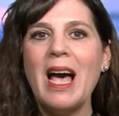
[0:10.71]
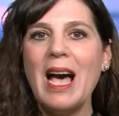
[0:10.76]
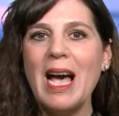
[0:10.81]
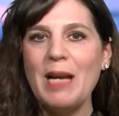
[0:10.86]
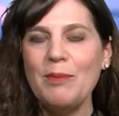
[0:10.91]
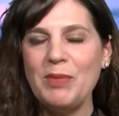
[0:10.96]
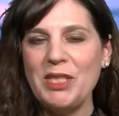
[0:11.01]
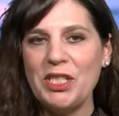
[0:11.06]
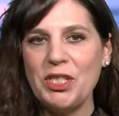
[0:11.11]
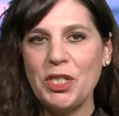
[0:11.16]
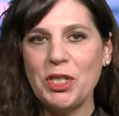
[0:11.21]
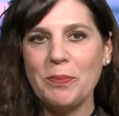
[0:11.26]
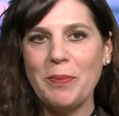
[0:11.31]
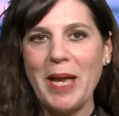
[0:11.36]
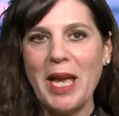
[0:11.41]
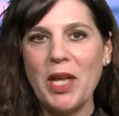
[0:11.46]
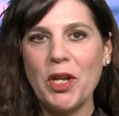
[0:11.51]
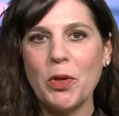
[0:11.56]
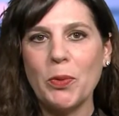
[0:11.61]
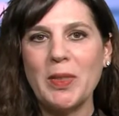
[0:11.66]
I'm Teisha
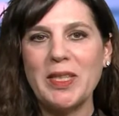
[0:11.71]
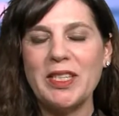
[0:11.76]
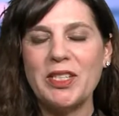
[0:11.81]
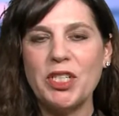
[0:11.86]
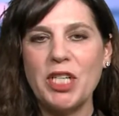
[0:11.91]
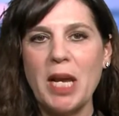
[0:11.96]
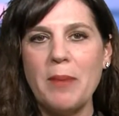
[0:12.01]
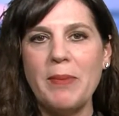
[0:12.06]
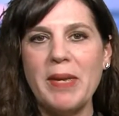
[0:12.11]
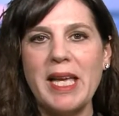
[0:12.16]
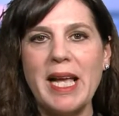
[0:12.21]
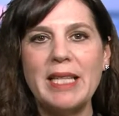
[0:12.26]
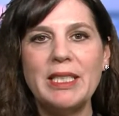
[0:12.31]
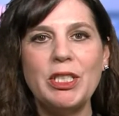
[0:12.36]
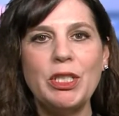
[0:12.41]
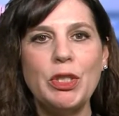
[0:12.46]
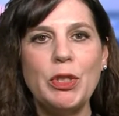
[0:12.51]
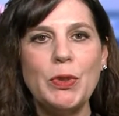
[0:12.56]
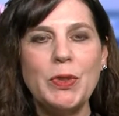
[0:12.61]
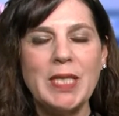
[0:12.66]
Bader with the
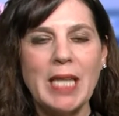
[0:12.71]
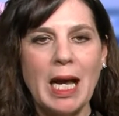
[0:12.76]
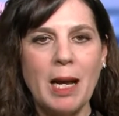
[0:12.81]
JBS News